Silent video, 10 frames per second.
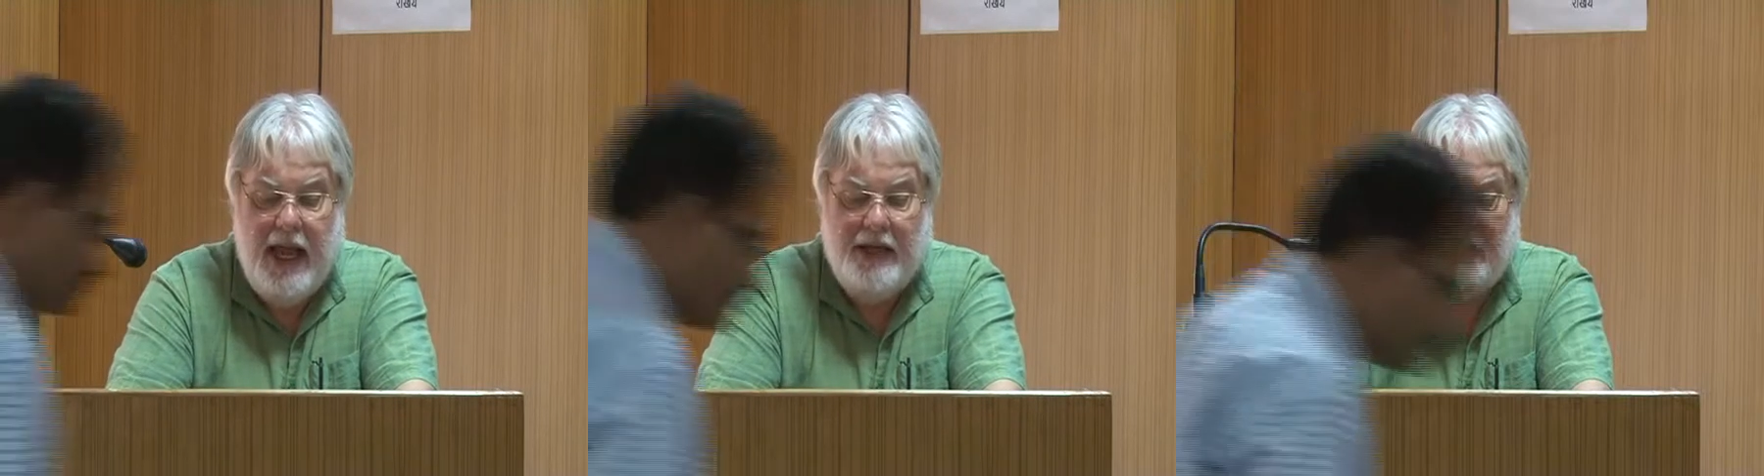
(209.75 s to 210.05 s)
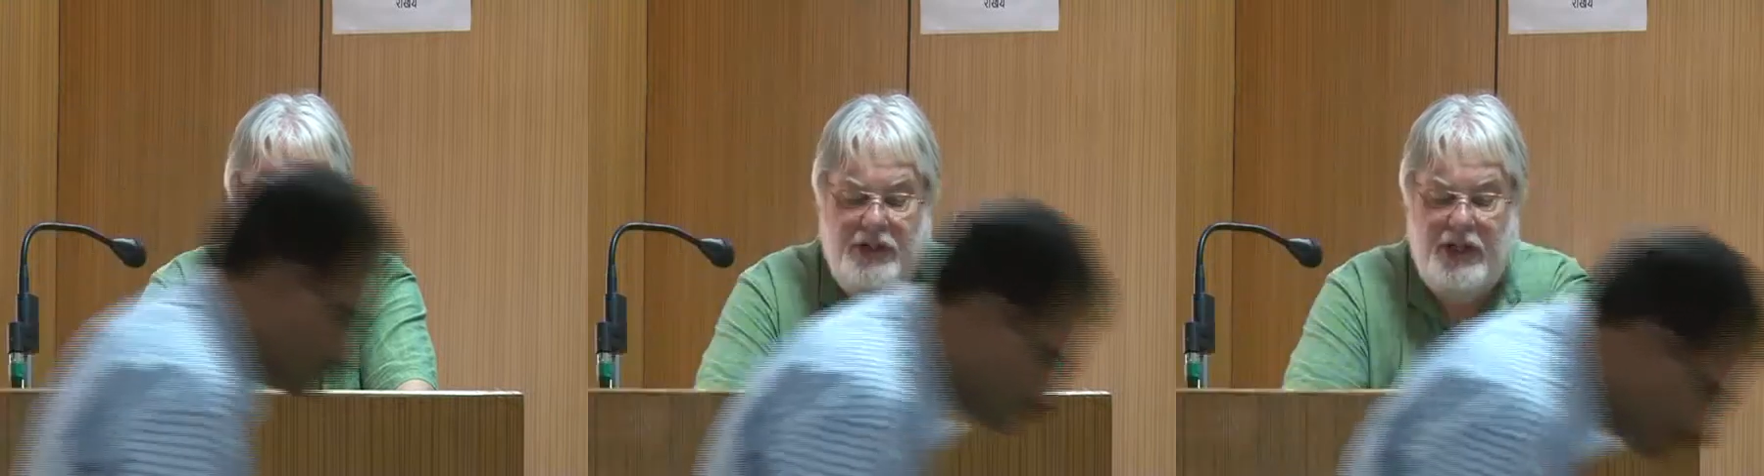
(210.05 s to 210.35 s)
and
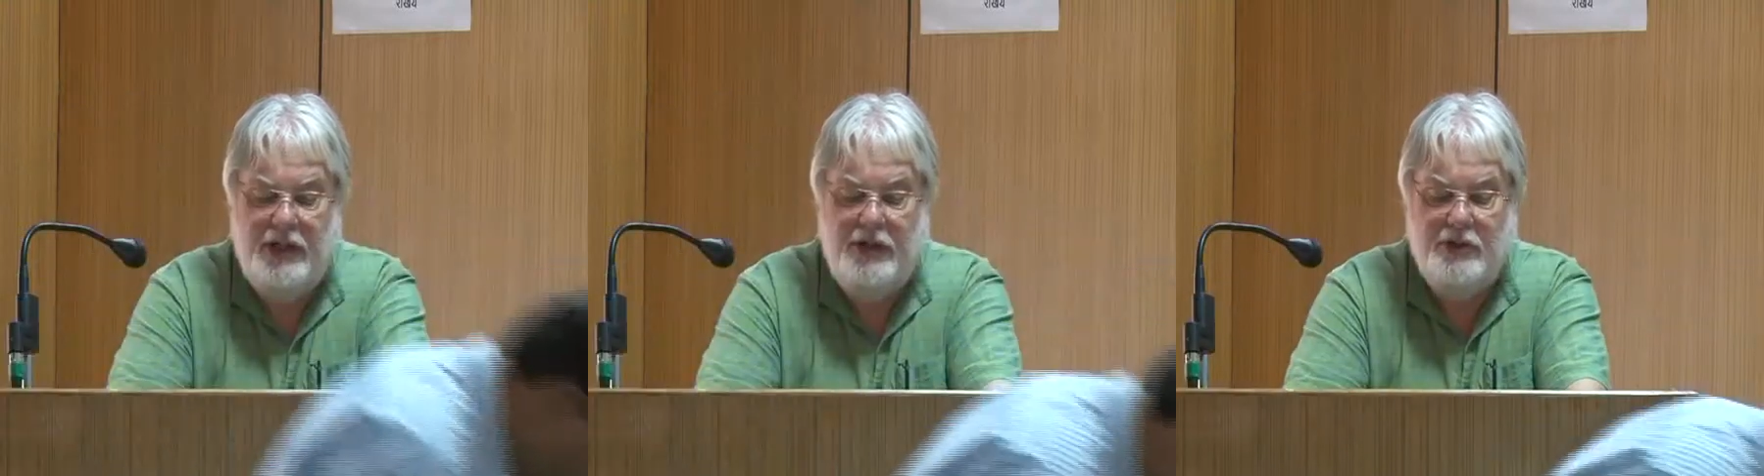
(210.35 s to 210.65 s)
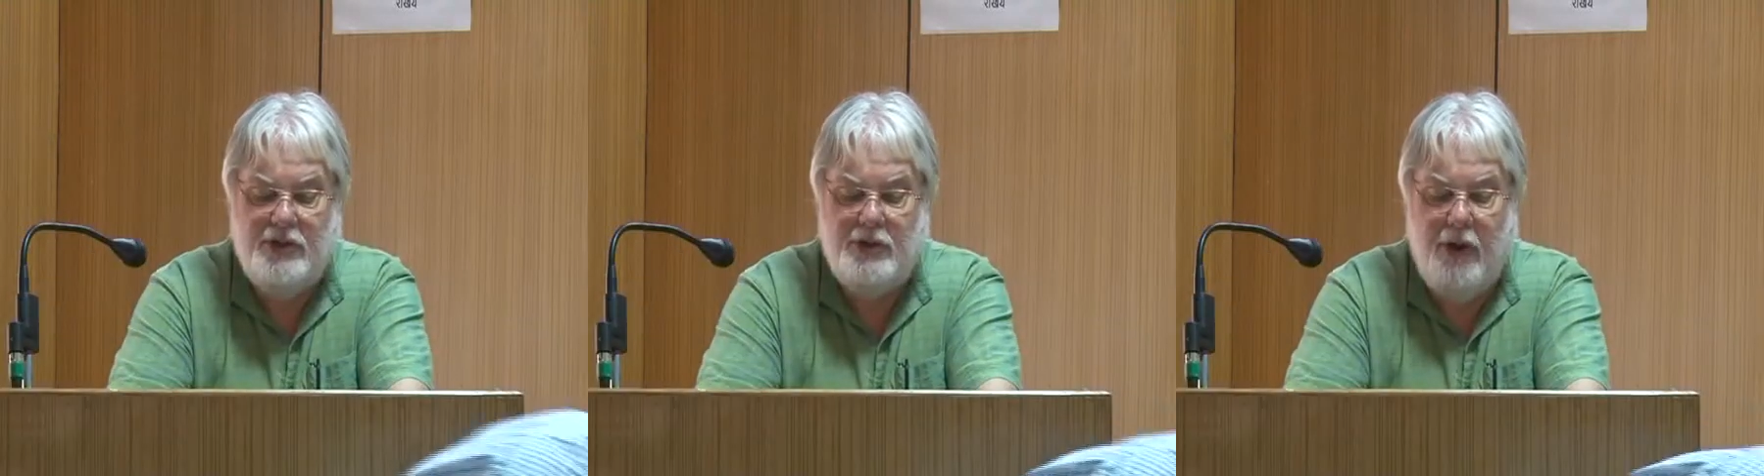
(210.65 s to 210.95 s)

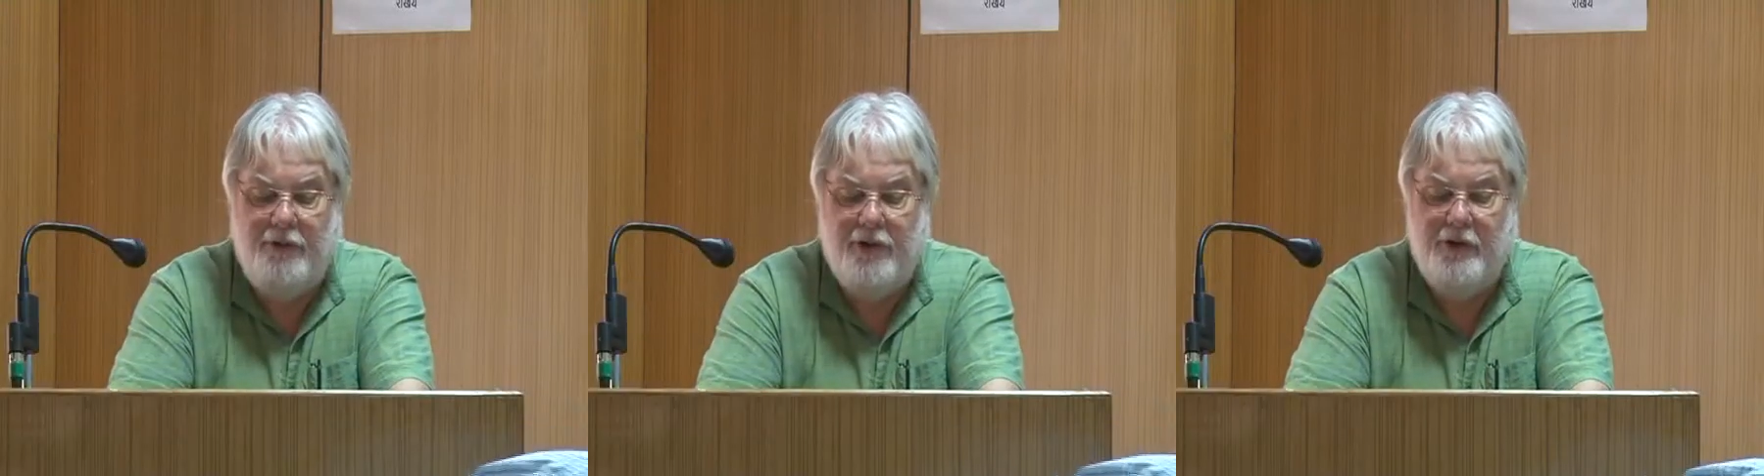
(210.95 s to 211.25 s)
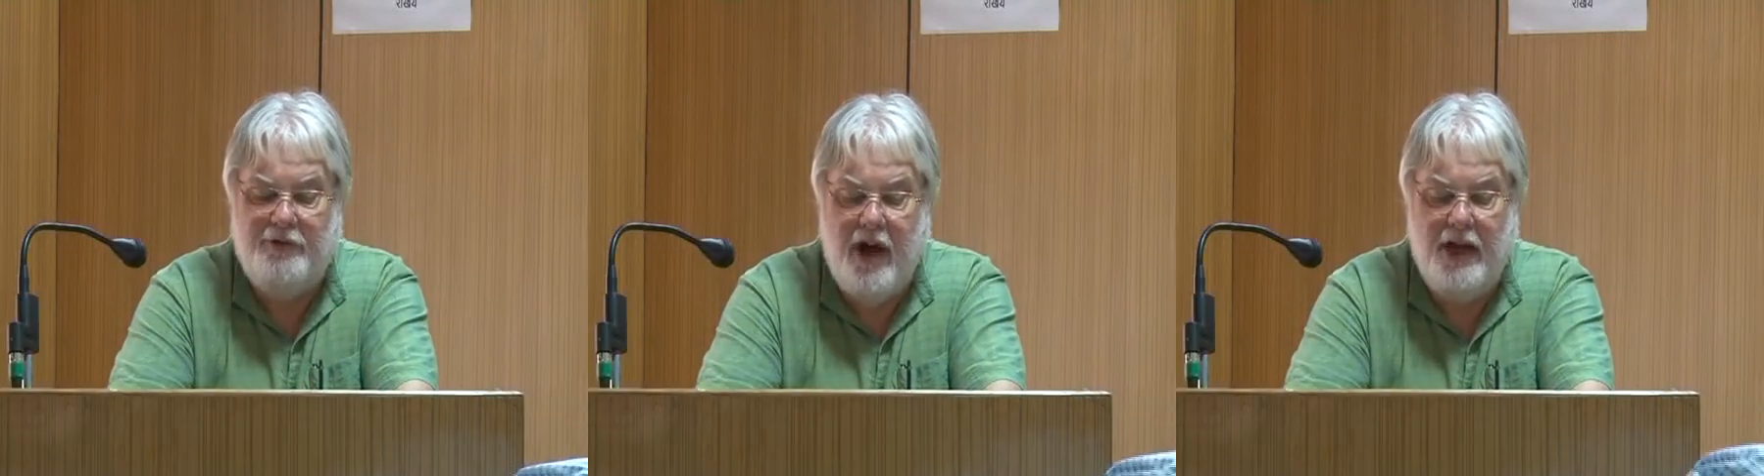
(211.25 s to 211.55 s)
continues to
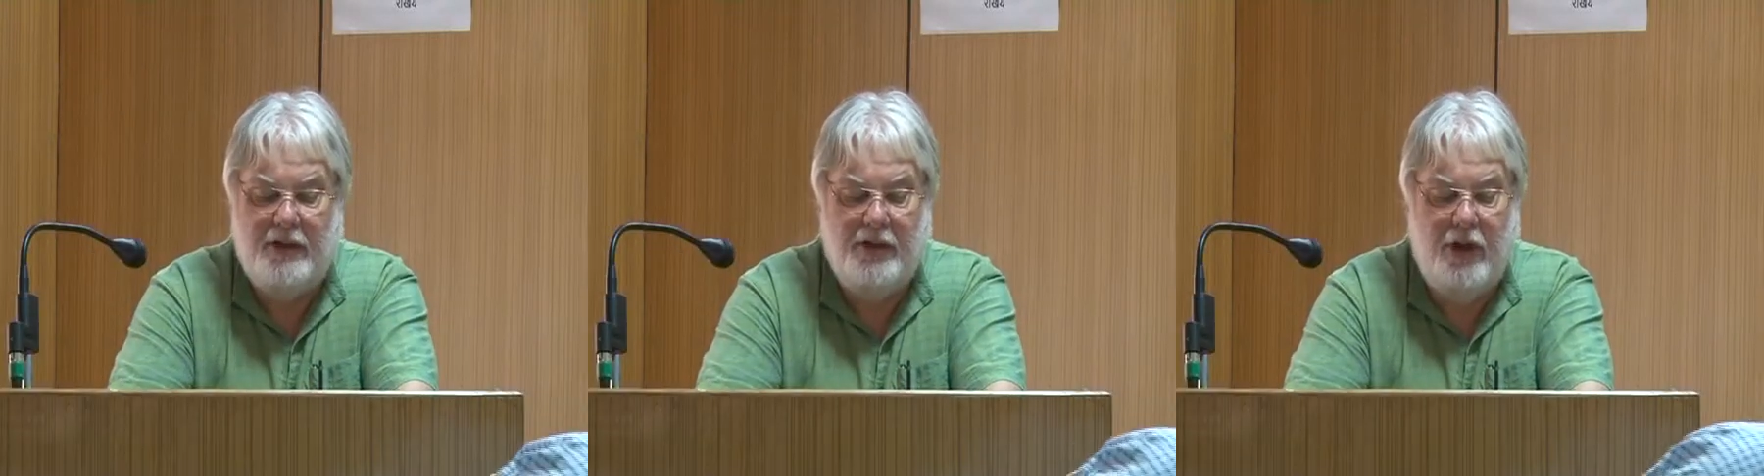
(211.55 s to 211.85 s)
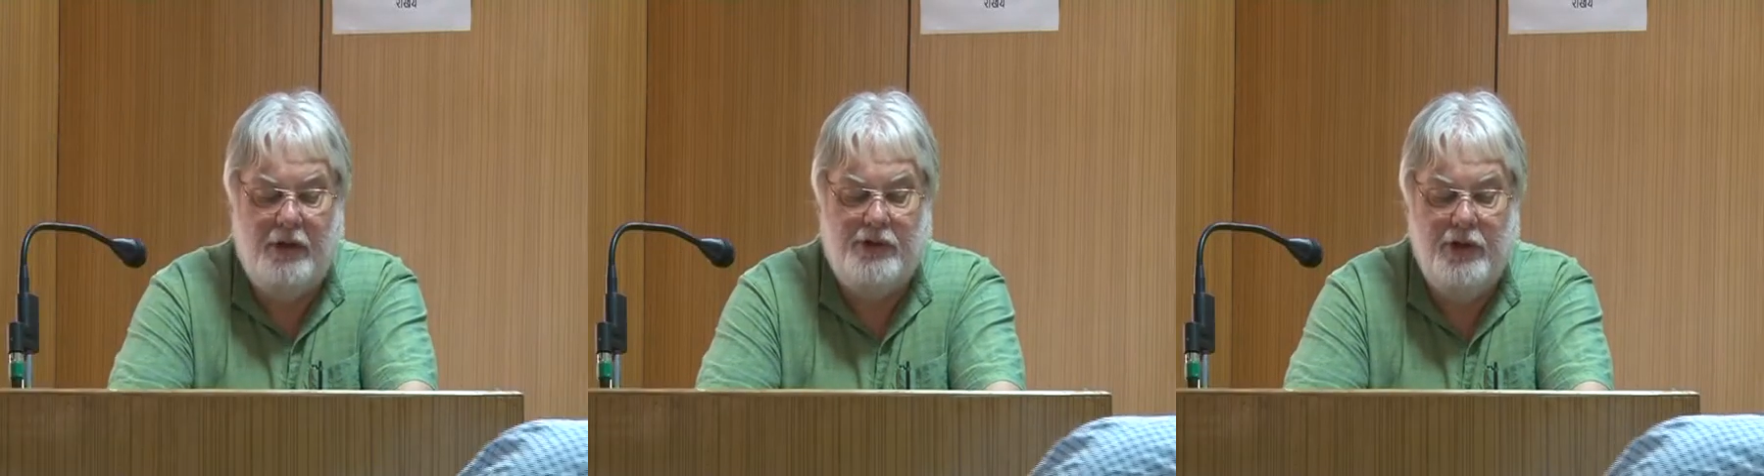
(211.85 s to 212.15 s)
offer a vital
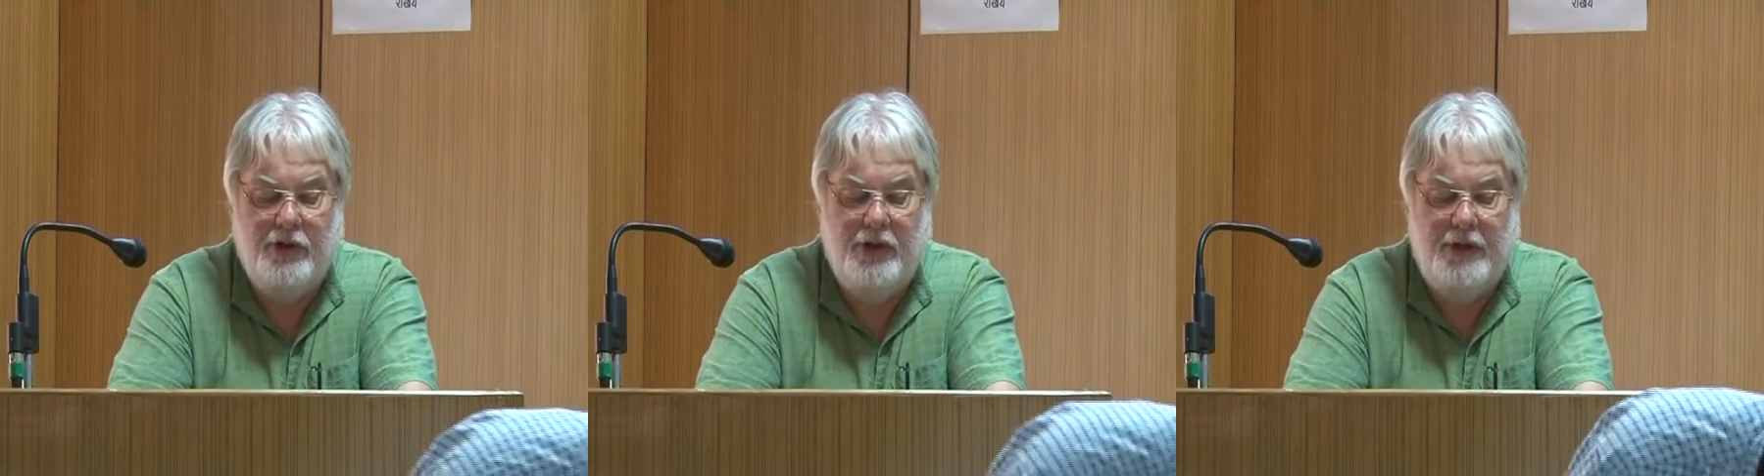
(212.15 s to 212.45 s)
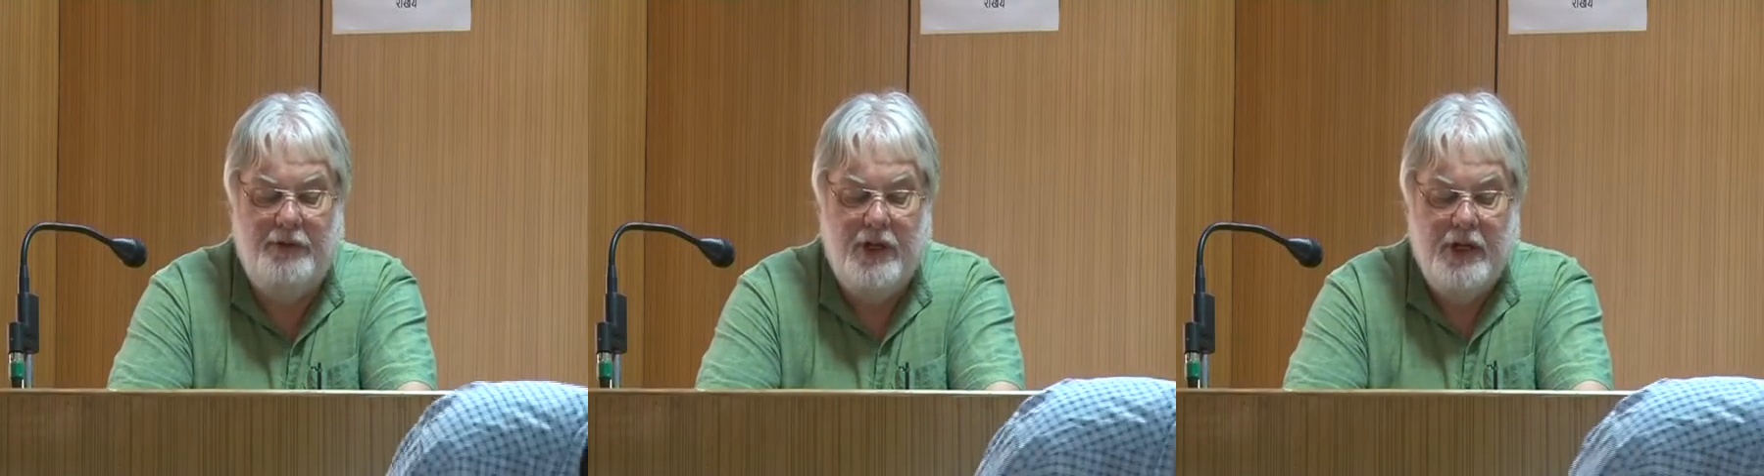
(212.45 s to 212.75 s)

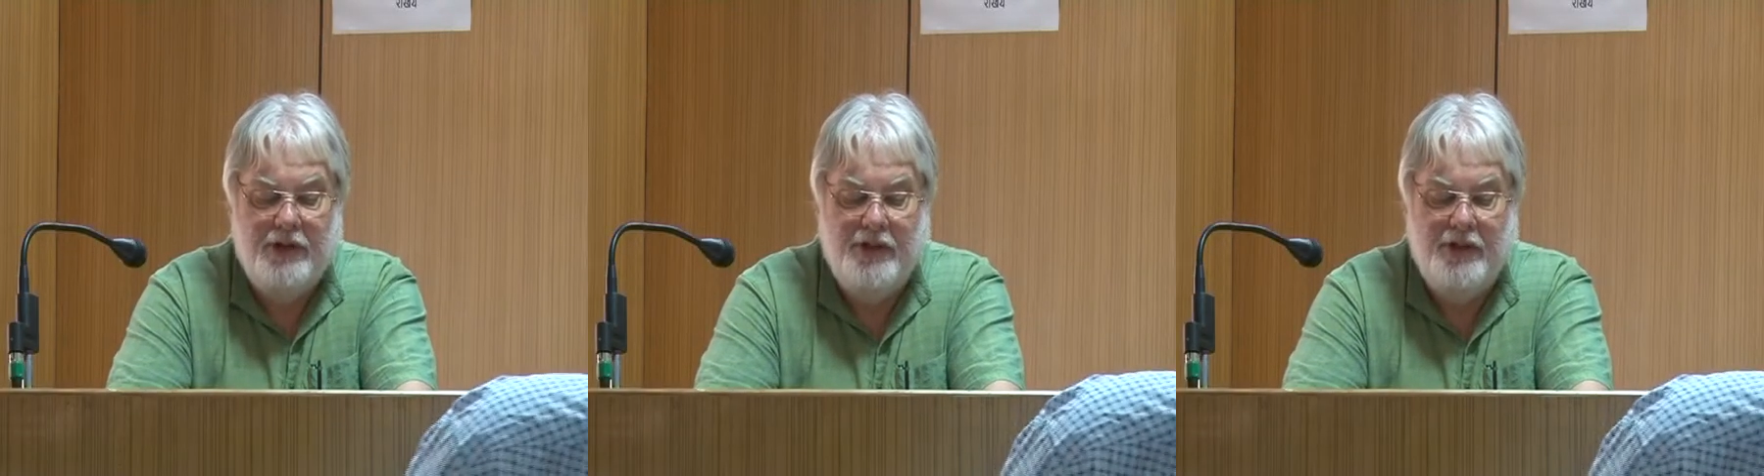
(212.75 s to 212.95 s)
alternative